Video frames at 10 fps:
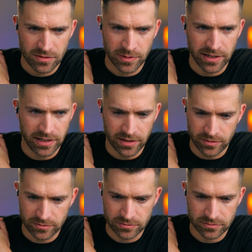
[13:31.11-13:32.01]
where did it
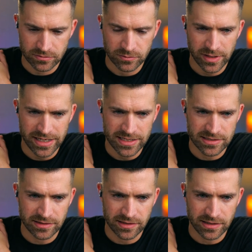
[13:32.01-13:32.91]
go? Why
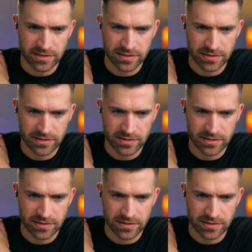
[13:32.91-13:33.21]
isn't the